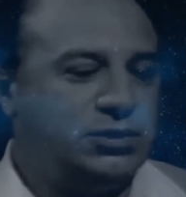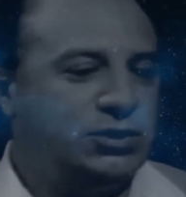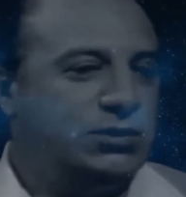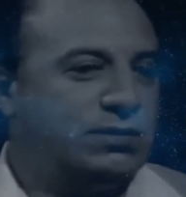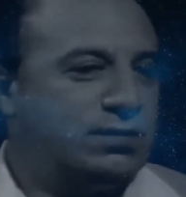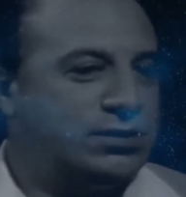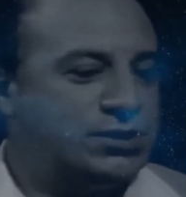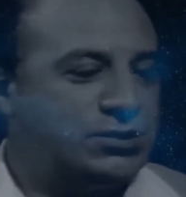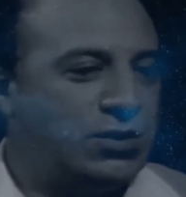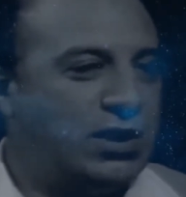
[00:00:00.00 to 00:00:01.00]
beautiful,
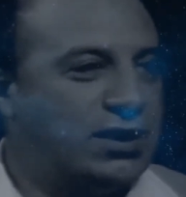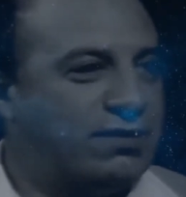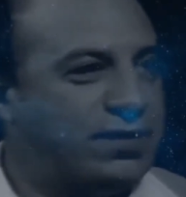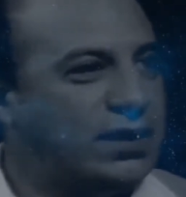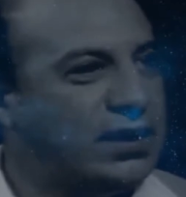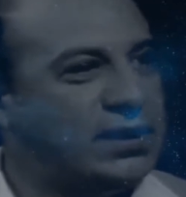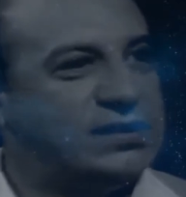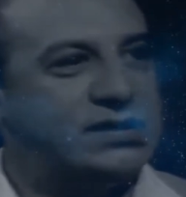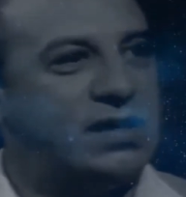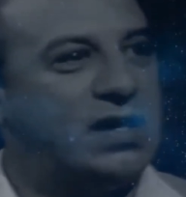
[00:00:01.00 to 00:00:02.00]
swelling feeling
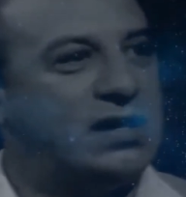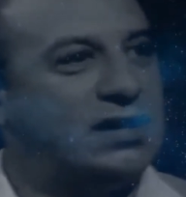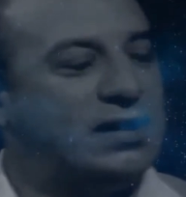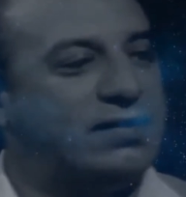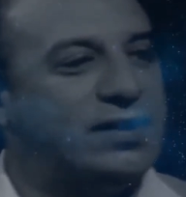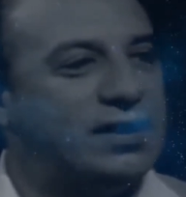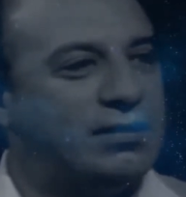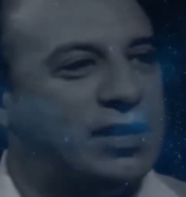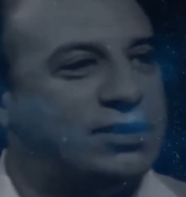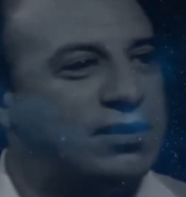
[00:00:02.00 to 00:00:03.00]
inside that every
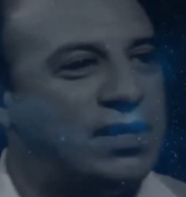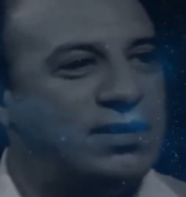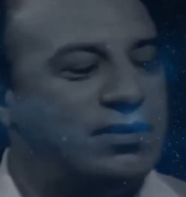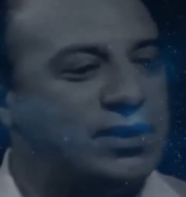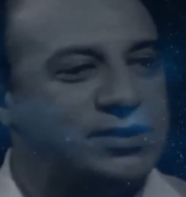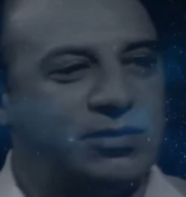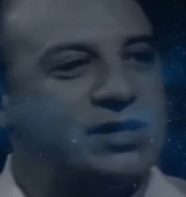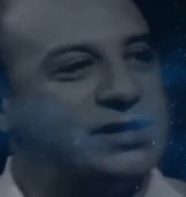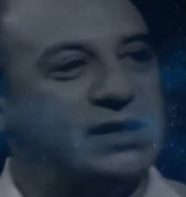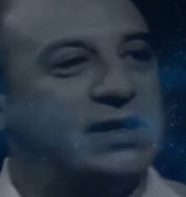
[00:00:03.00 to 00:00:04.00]
time I tried to
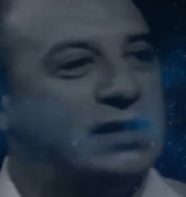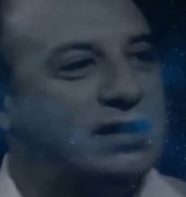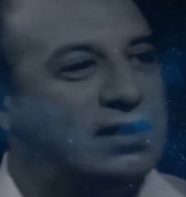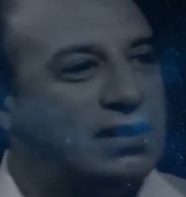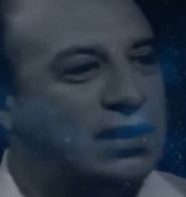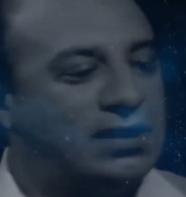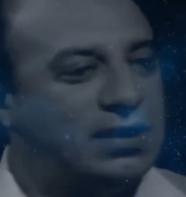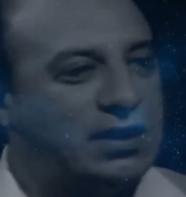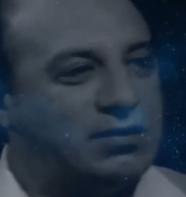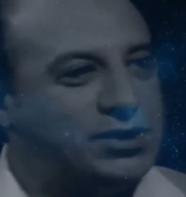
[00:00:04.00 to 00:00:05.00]
express it, I
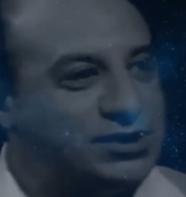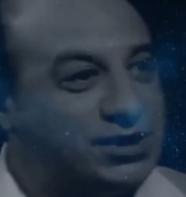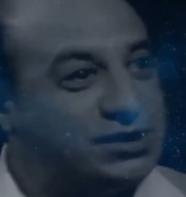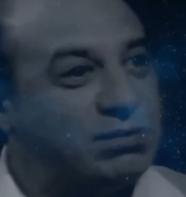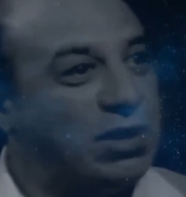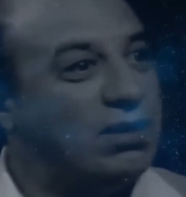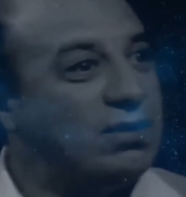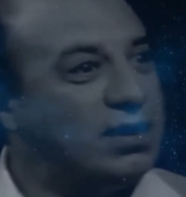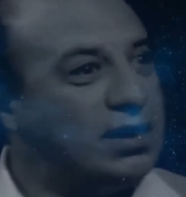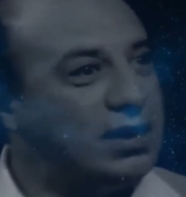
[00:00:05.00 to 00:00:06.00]
think I would just
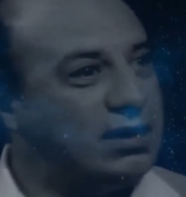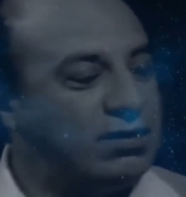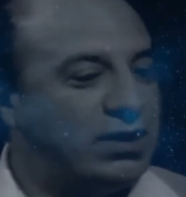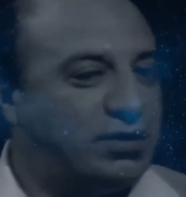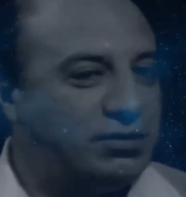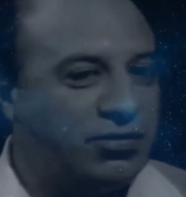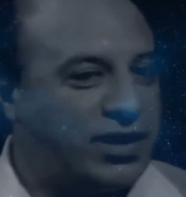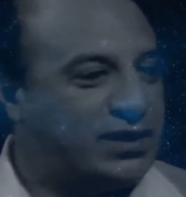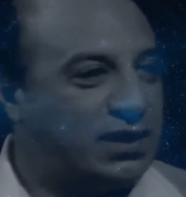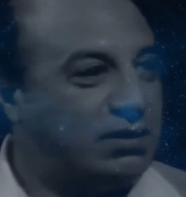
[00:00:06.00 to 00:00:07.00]
explode. I would
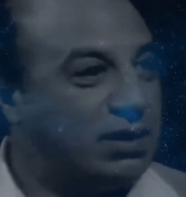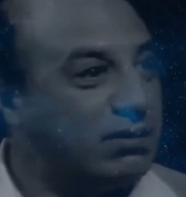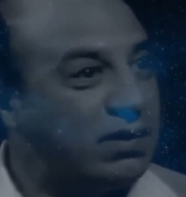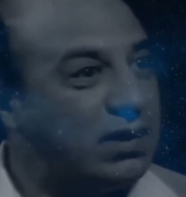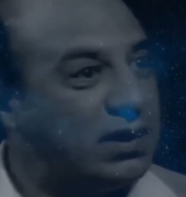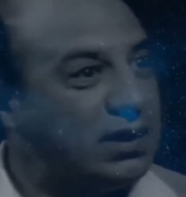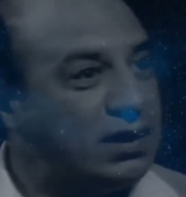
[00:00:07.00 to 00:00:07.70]
break down and cry.